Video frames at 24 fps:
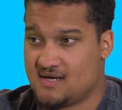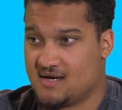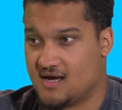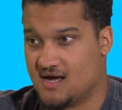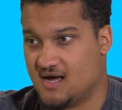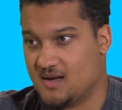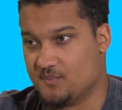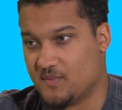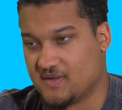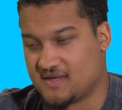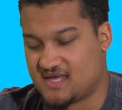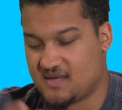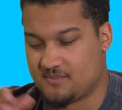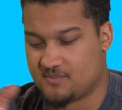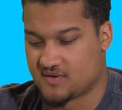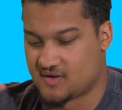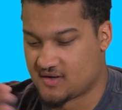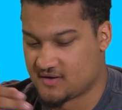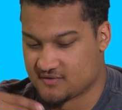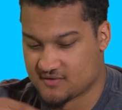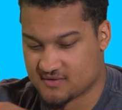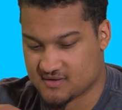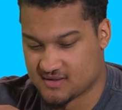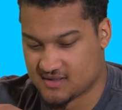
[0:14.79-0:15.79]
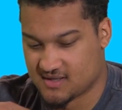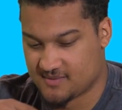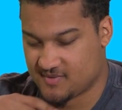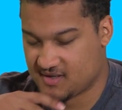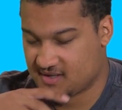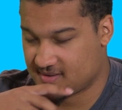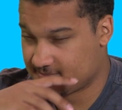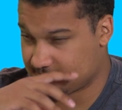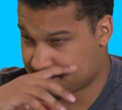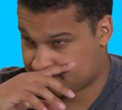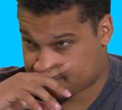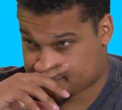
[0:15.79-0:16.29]
Um, they keep it under the
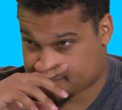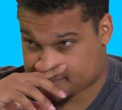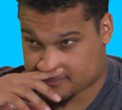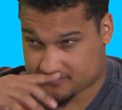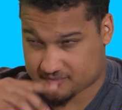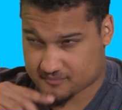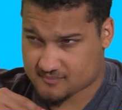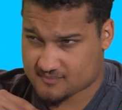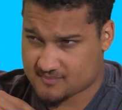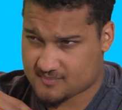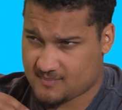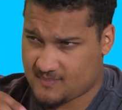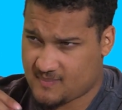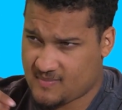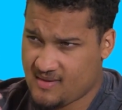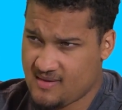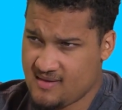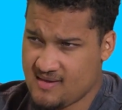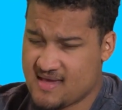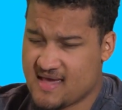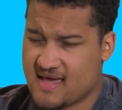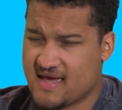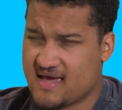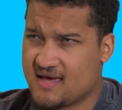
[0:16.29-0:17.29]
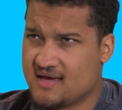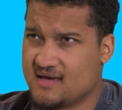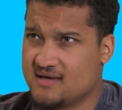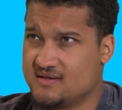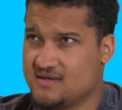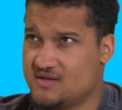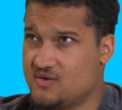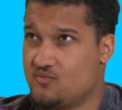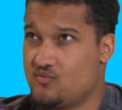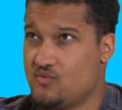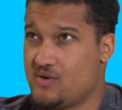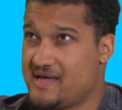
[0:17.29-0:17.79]
limit.
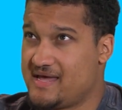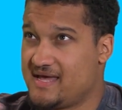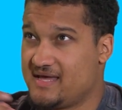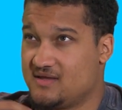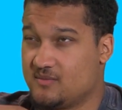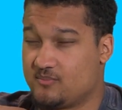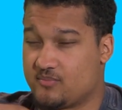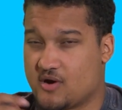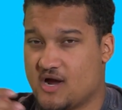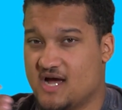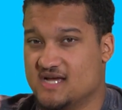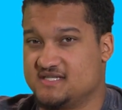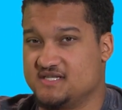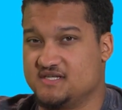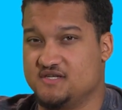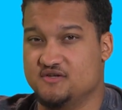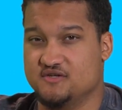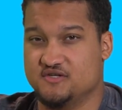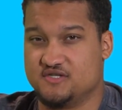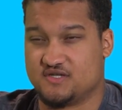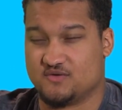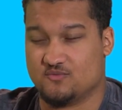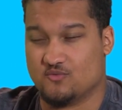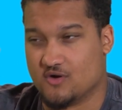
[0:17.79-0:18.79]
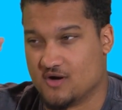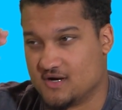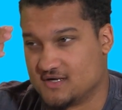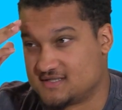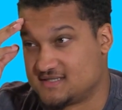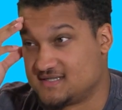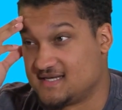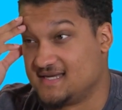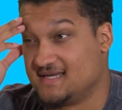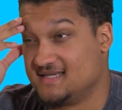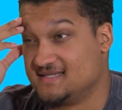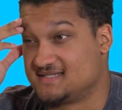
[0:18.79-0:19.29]
And the way the prosecution
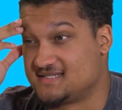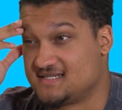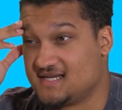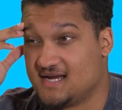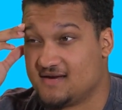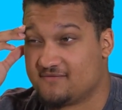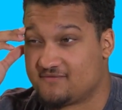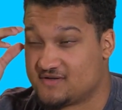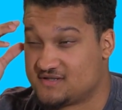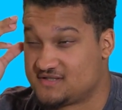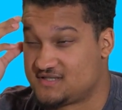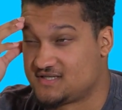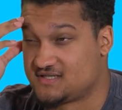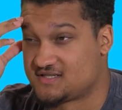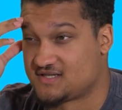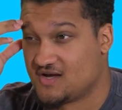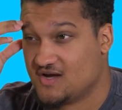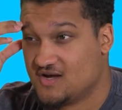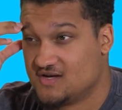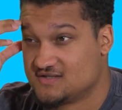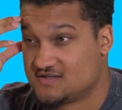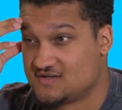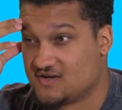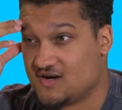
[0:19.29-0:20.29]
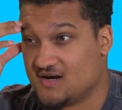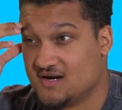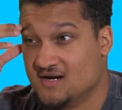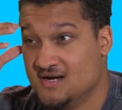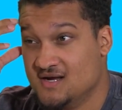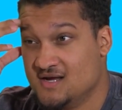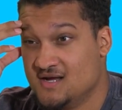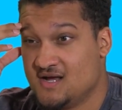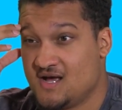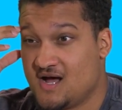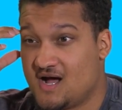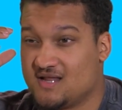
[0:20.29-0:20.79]
works in San Francisco is they're
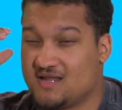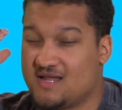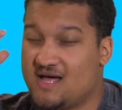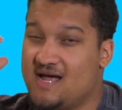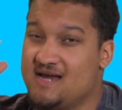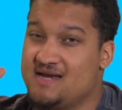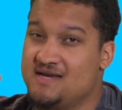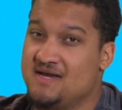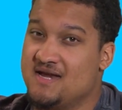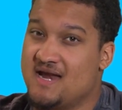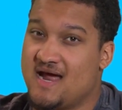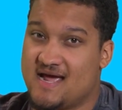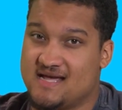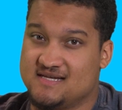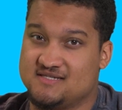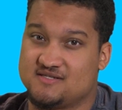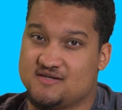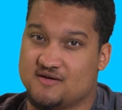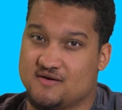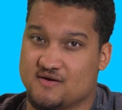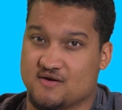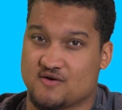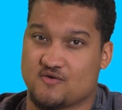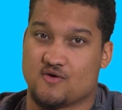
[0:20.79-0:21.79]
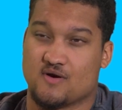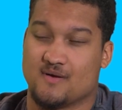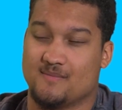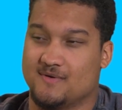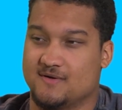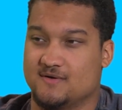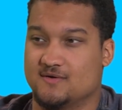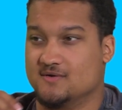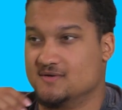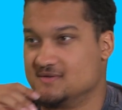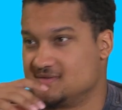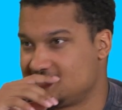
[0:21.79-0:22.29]
a lot nicer to
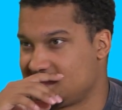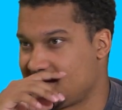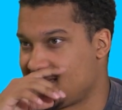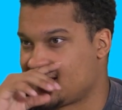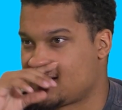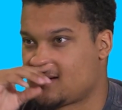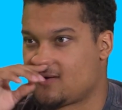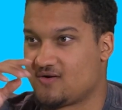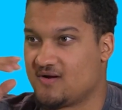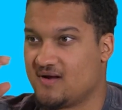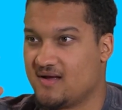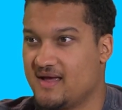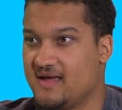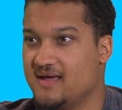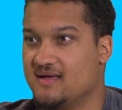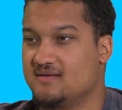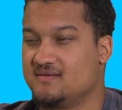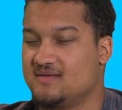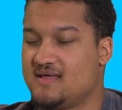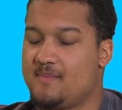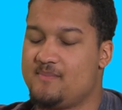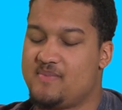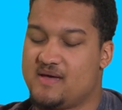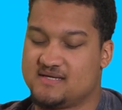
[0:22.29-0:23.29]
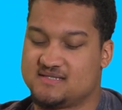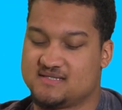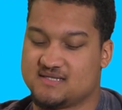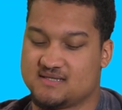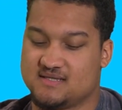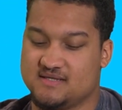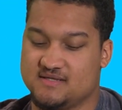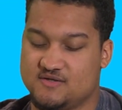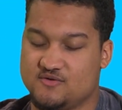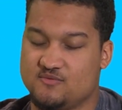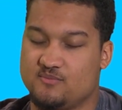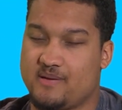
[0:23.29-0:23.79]
criminals that create that
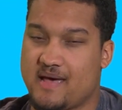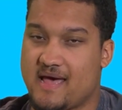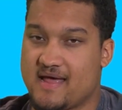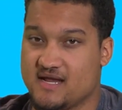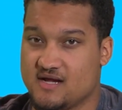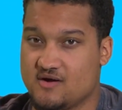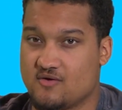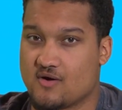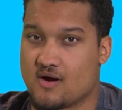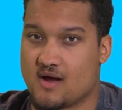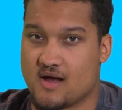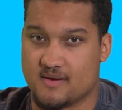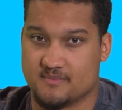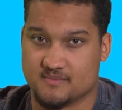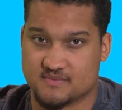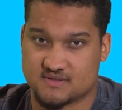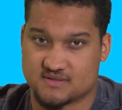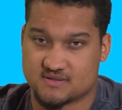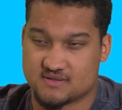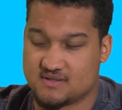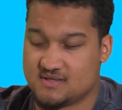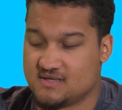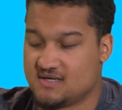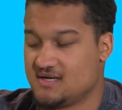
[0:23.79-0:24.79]
basically do petty crimes.